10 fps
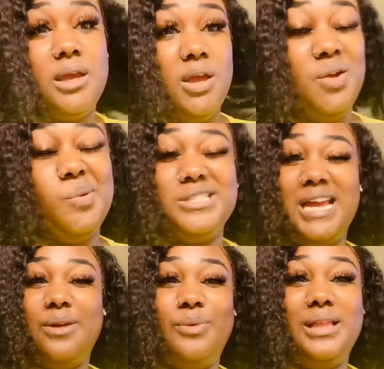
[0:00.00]
which
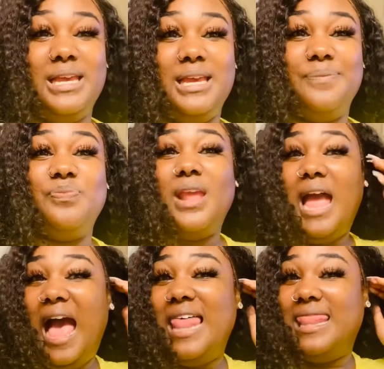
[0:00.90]
I
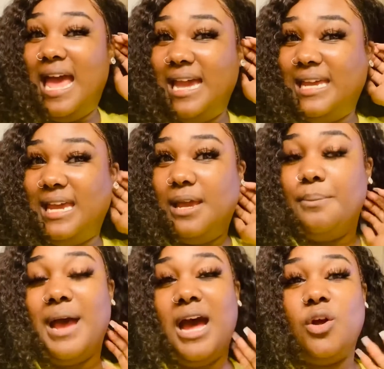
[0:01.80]
like it,
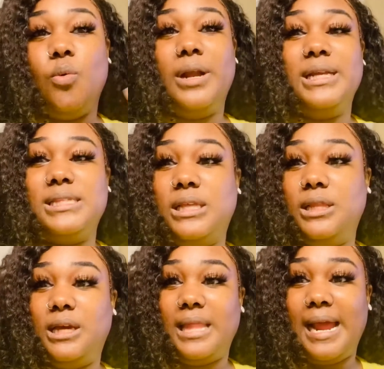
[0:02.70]
but I don't want it to
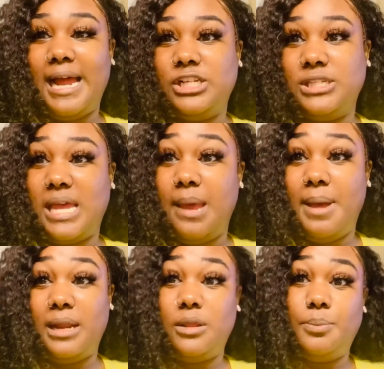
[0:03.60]
look like I just came
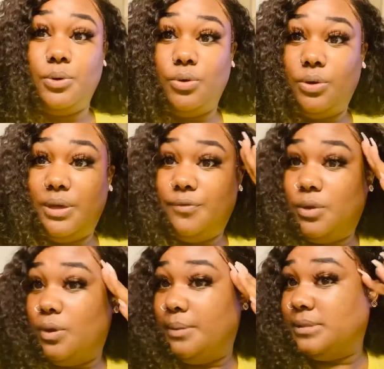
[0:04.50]
out of the pool, if you
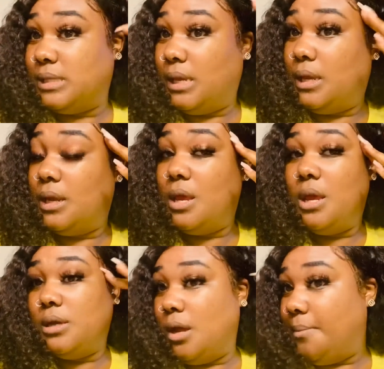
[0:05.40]
know what I'm
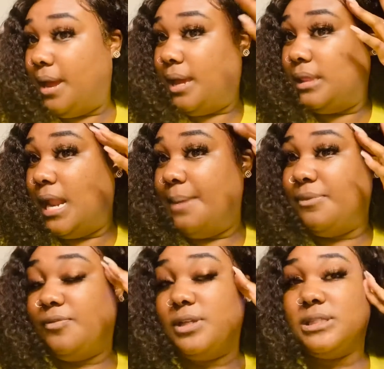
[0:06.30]
saying. Don't mind that, I'm
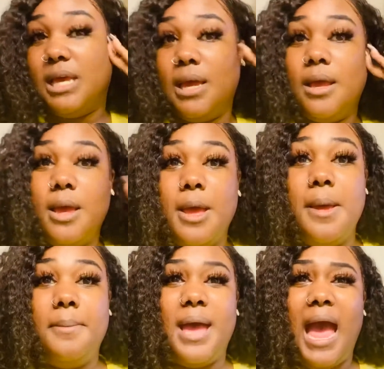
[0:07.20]
gonna fix that.
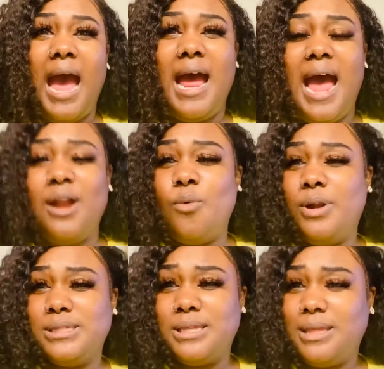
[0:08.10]
But I don't
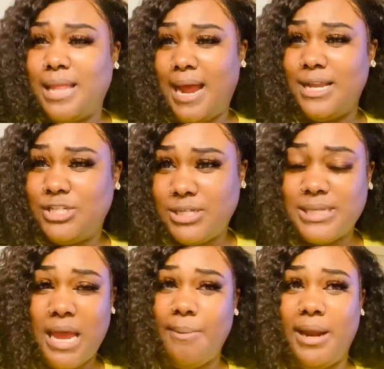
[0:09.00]
want it to look like I just
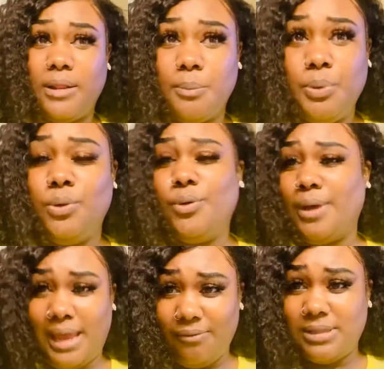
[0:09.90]
came out of the pool
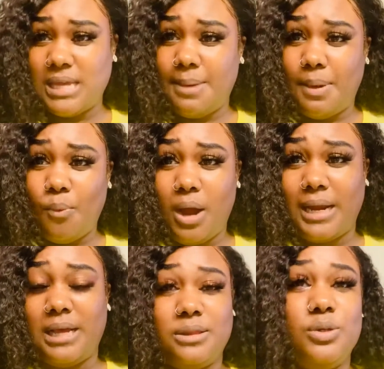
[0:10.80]
every time I'm walking
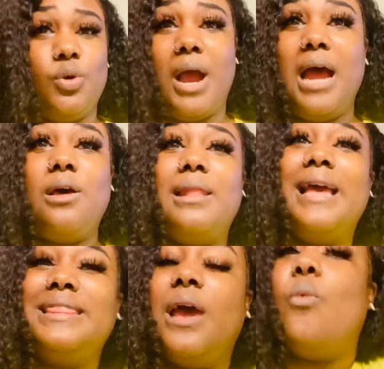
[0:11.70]
out the door. I don't
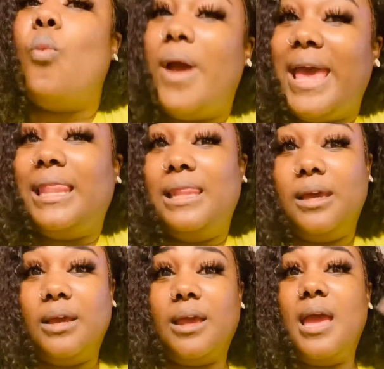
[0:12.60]
like that wet
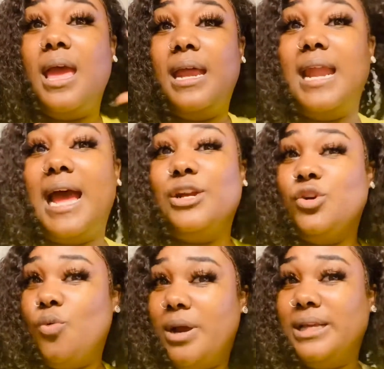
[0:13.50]
look. Now, I
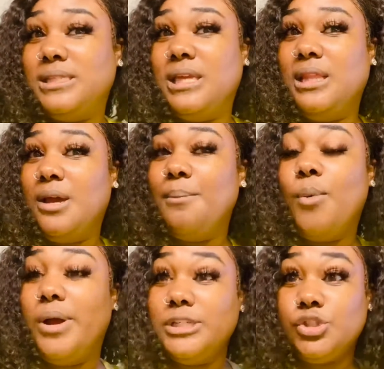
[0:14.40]
do want it to look
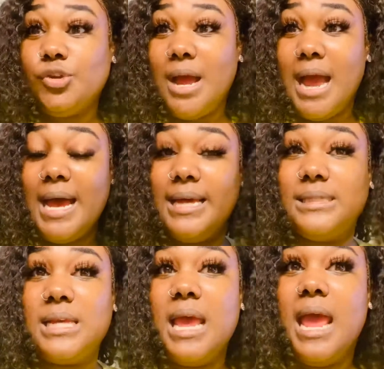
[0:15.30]
moisturized
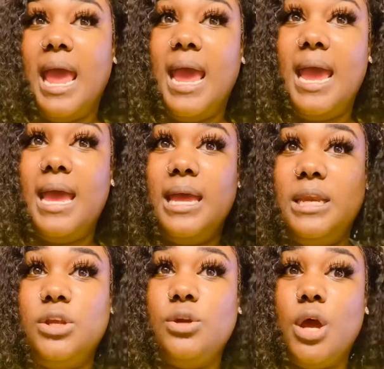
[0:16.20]

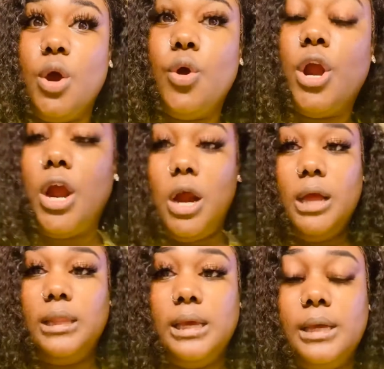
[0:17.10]
and, you know,
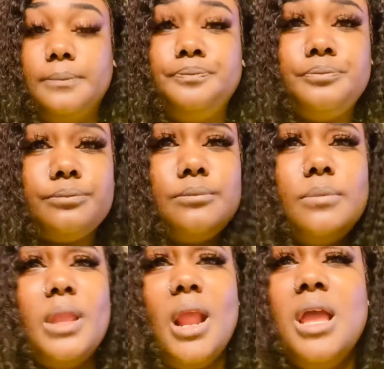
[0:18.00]
curly.
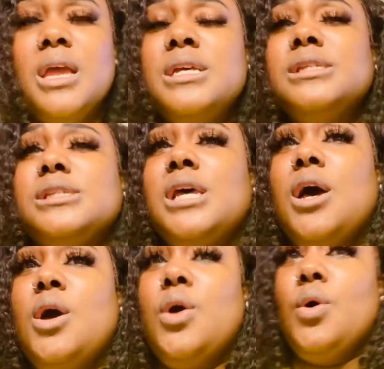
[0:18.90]

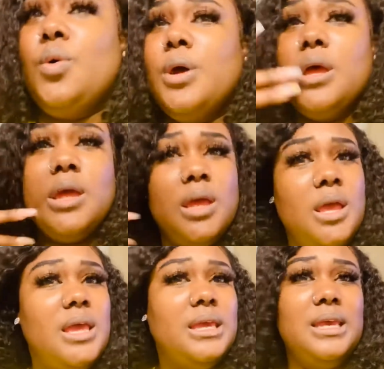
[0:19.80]
So,
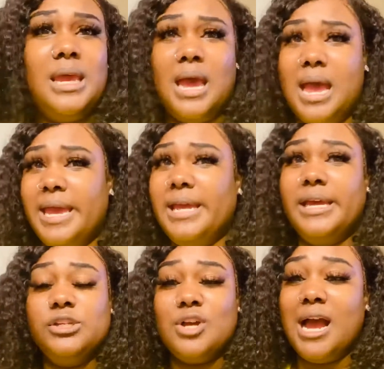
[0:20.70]
yeah,
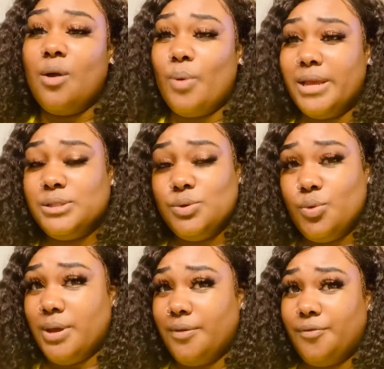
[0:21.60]
it dried way too
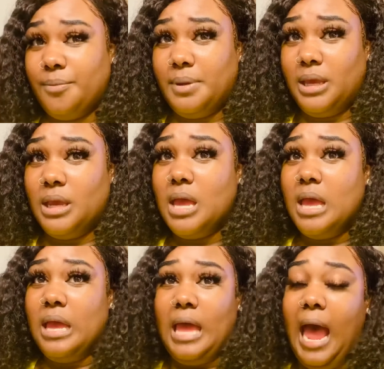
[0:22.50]
quick for me.
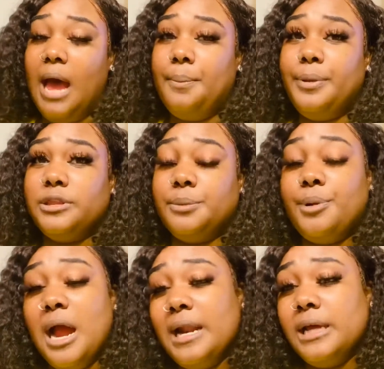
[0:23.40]
I'll put the
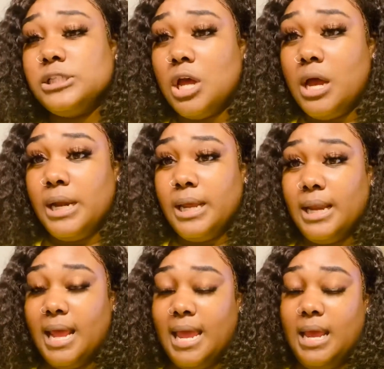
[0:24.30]
product on
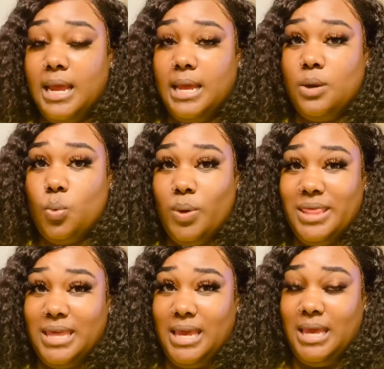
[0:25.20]
it, and
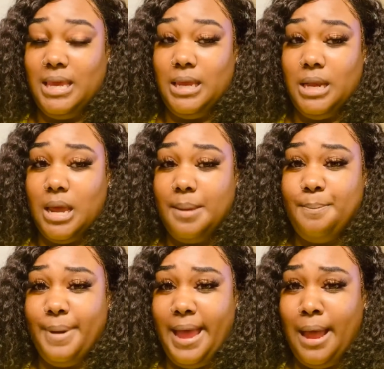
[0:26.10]
within
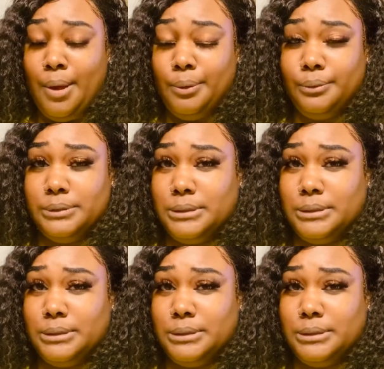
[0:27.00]
about